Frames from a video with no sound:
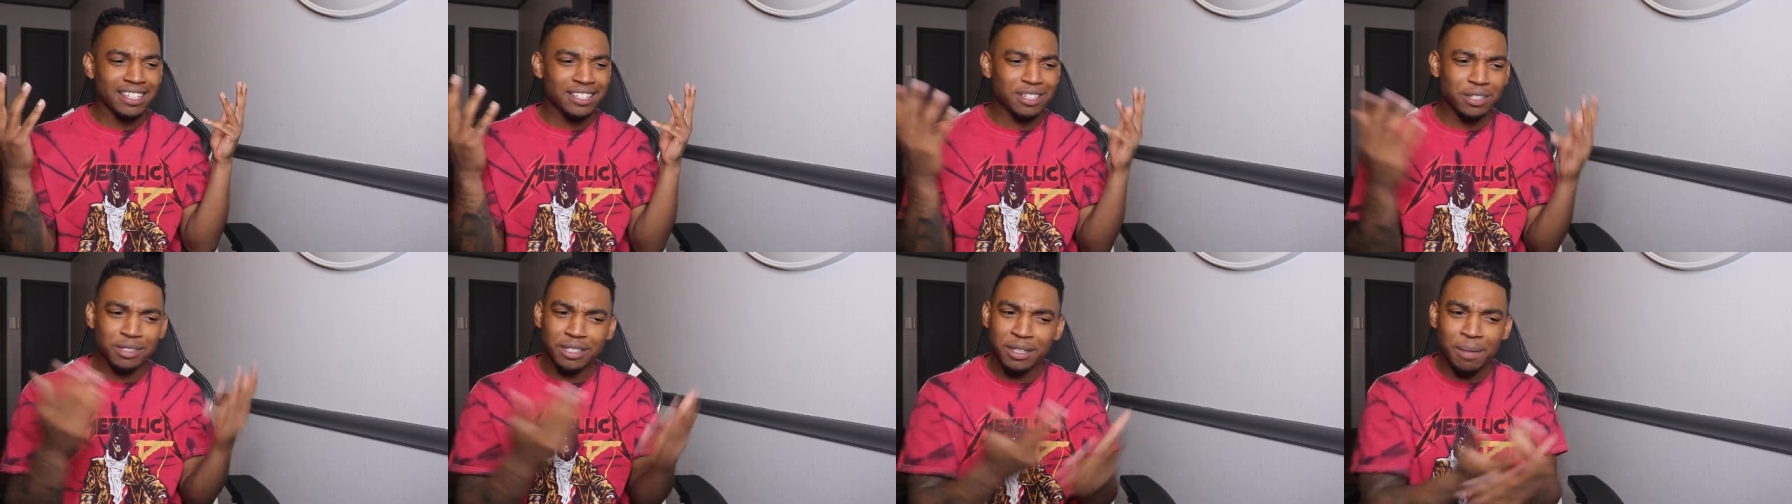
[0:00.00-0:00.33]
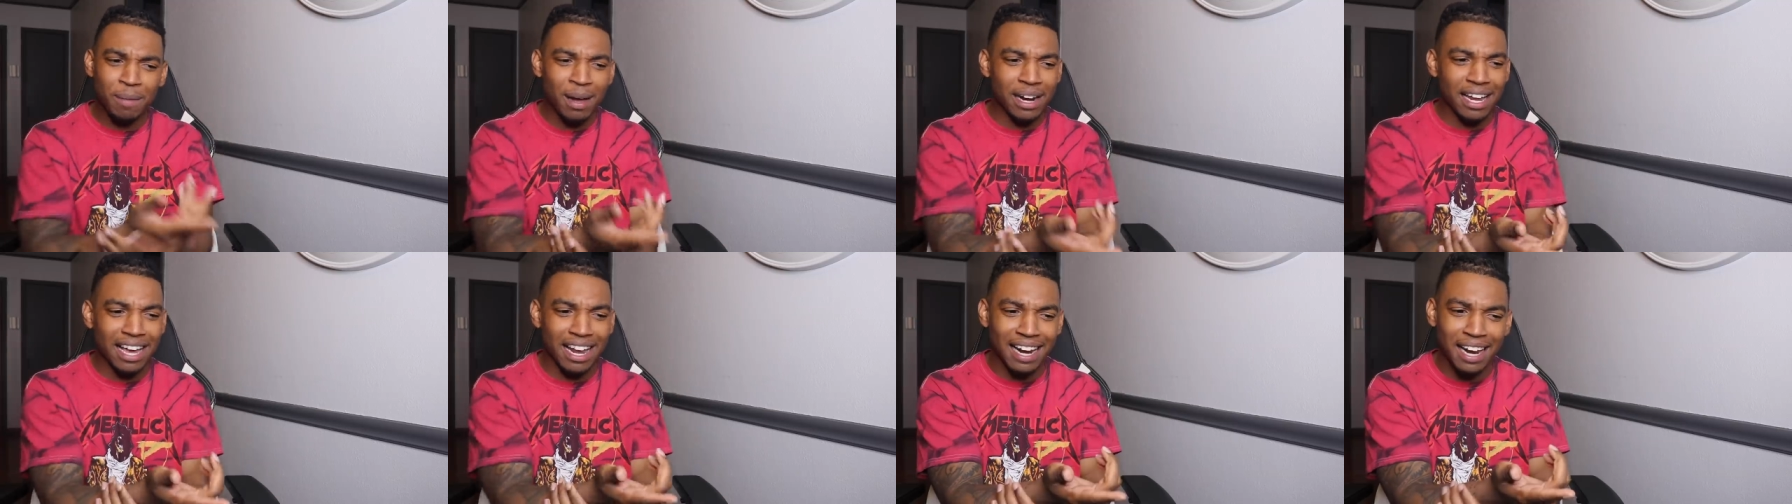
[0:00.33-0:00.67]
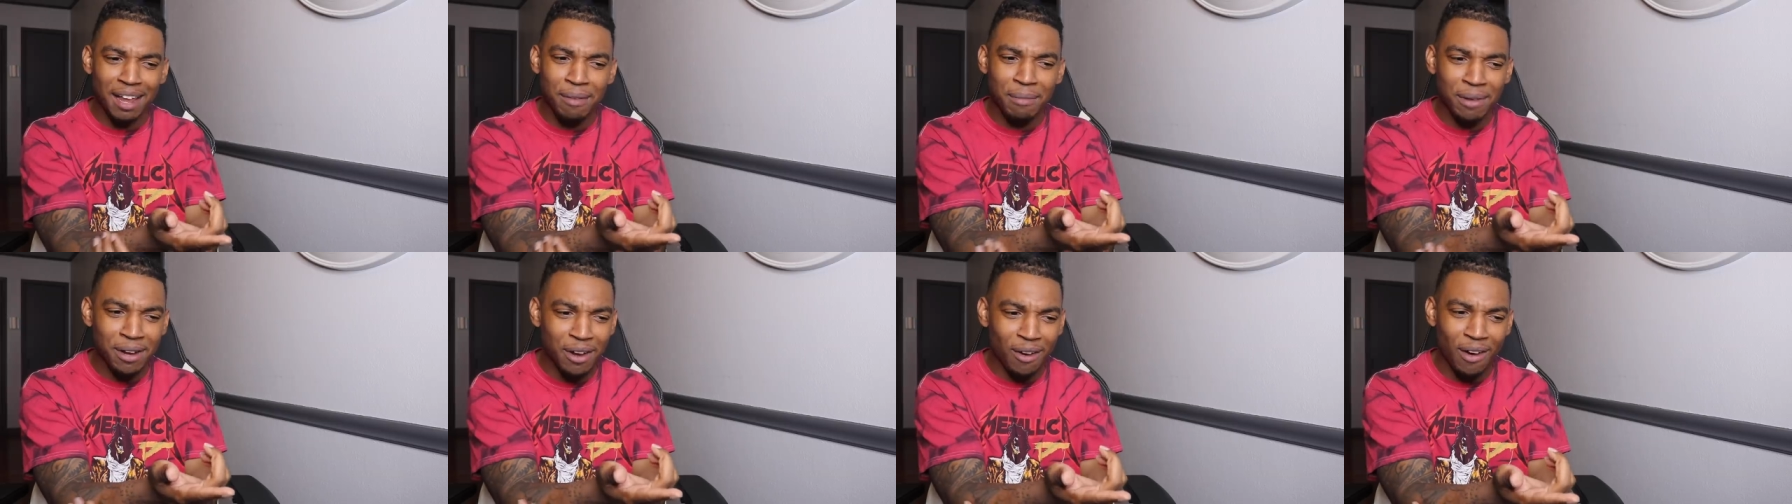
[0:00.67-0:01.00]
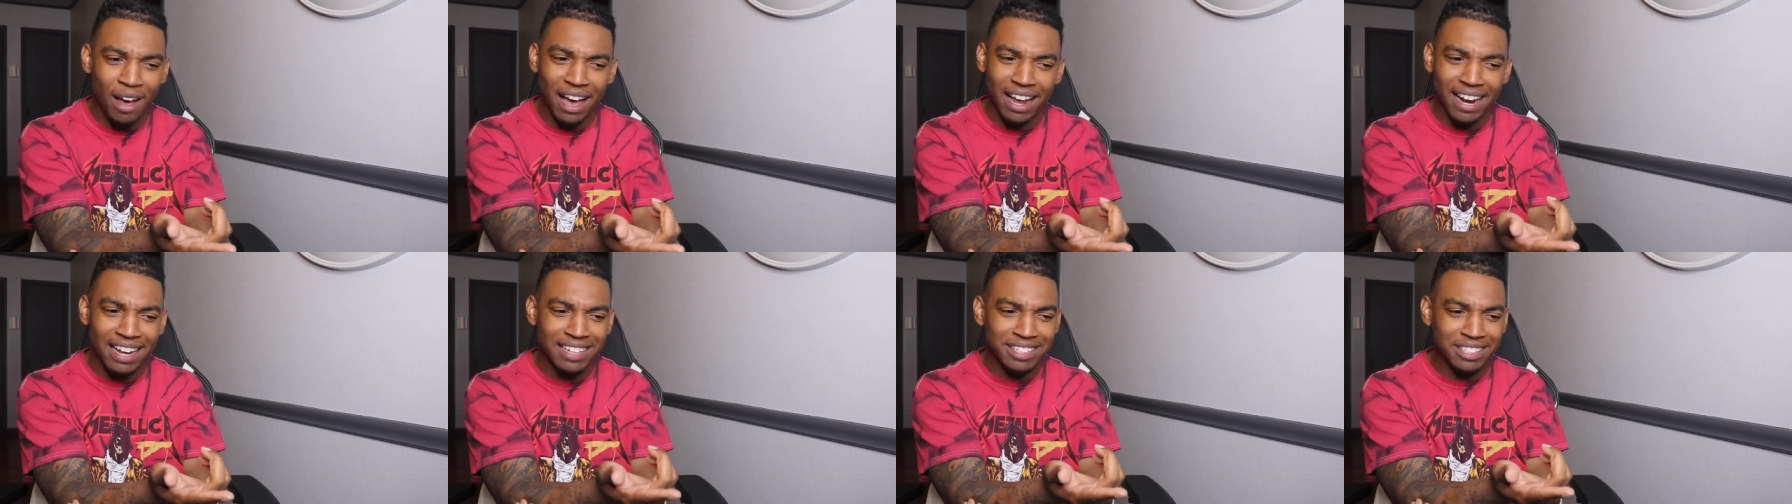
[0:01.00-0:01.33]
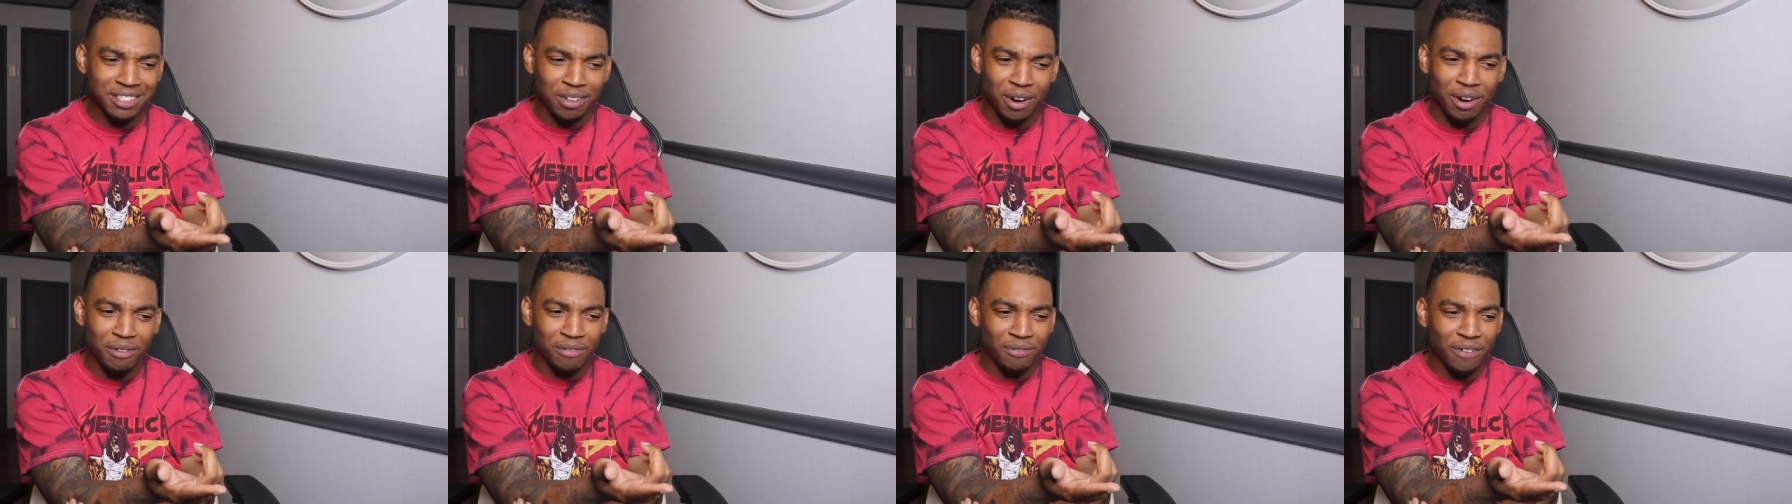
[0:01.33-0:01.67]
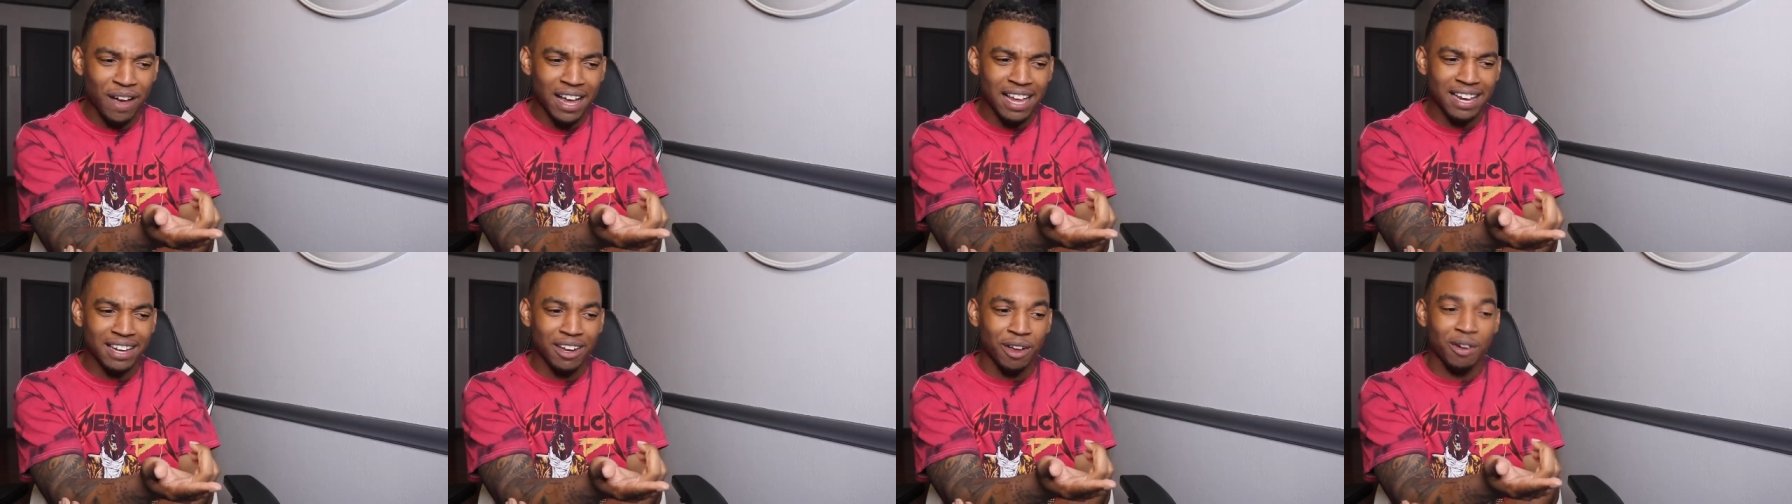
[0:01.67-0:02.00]
So somebody got to let me know how they start
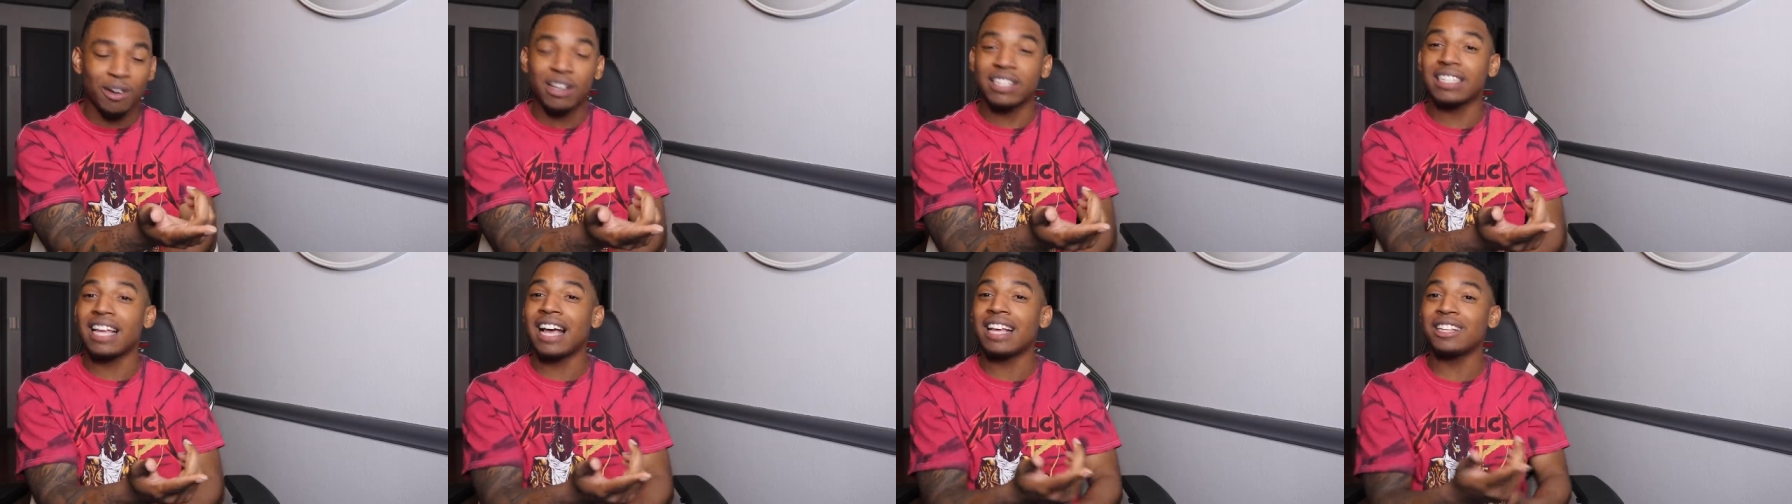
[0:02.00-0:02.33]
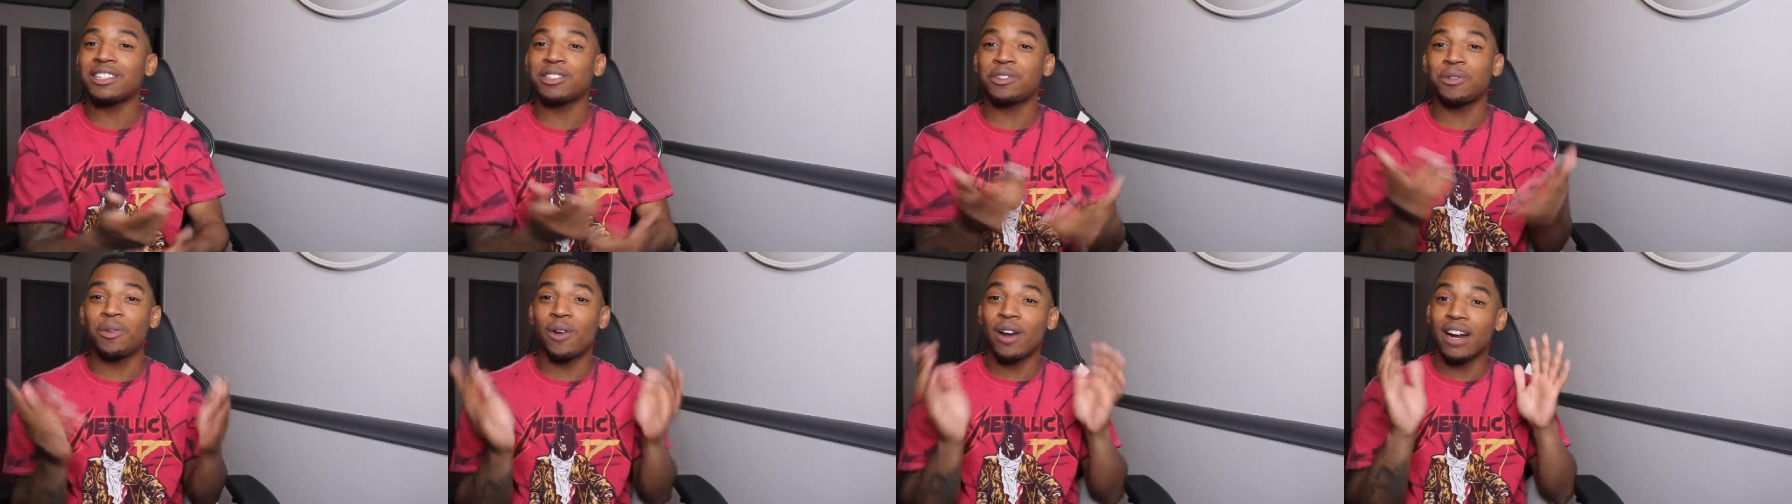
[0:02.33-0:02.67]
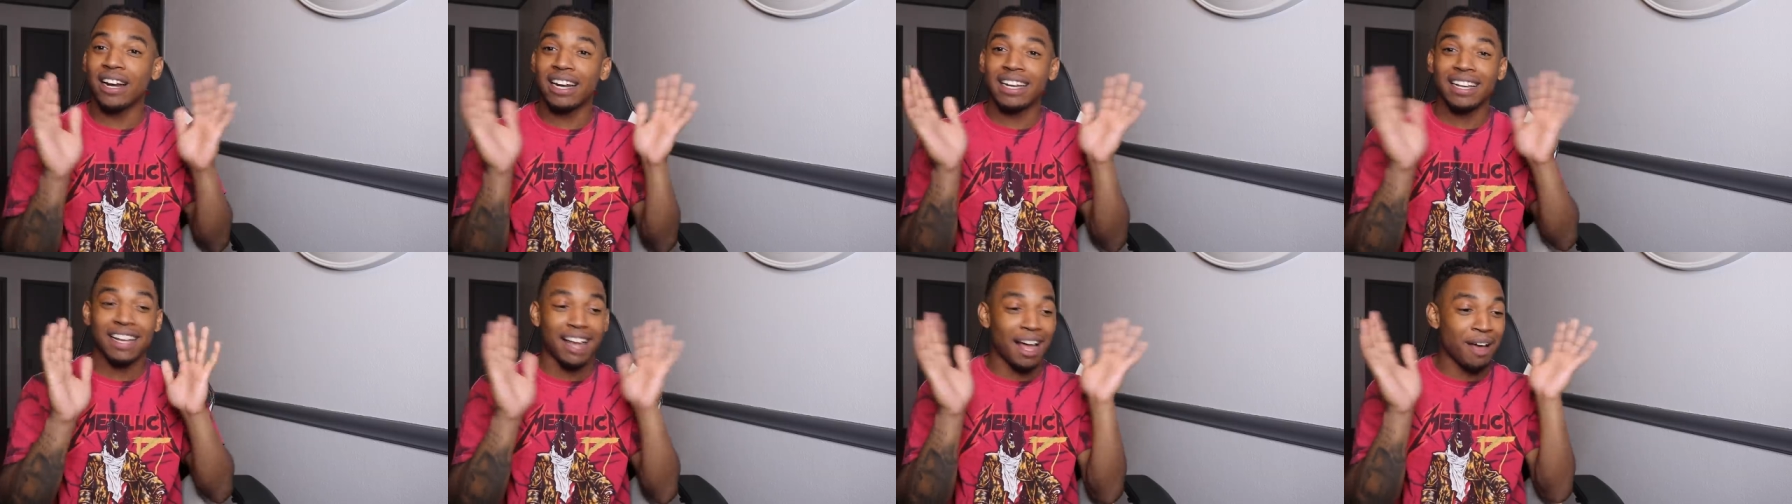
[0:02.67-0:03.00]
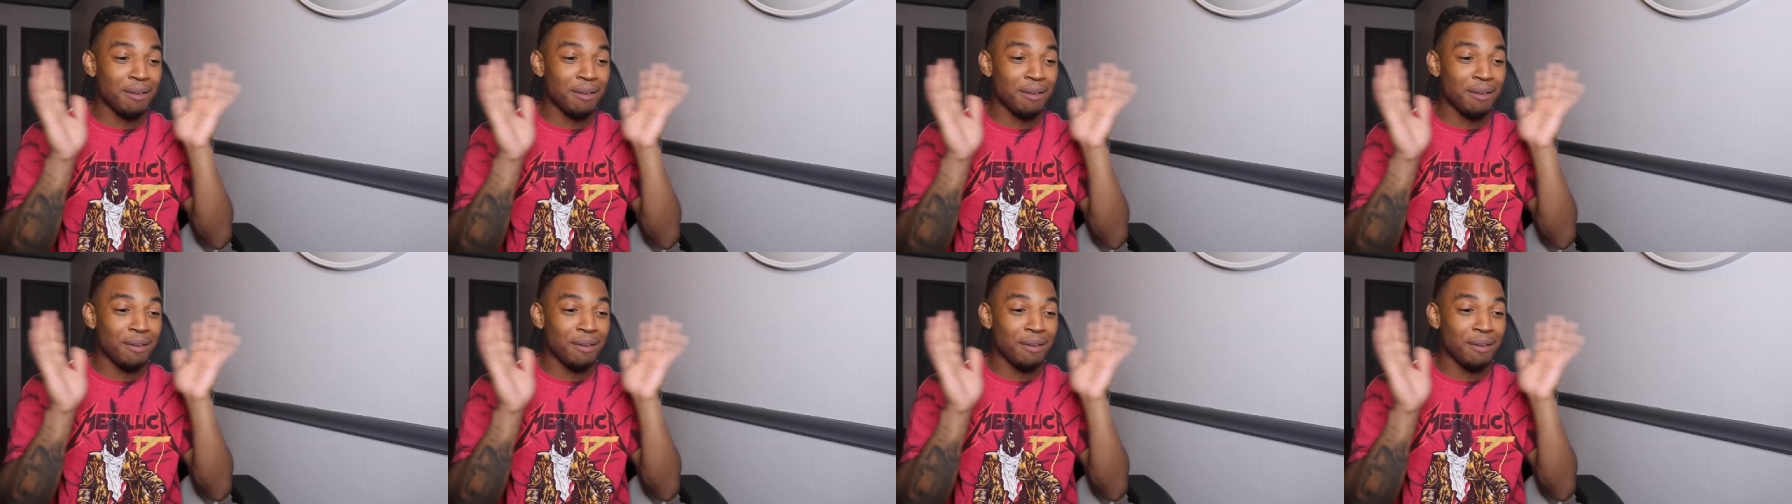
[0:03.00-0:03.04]
fighting, though, because I swear,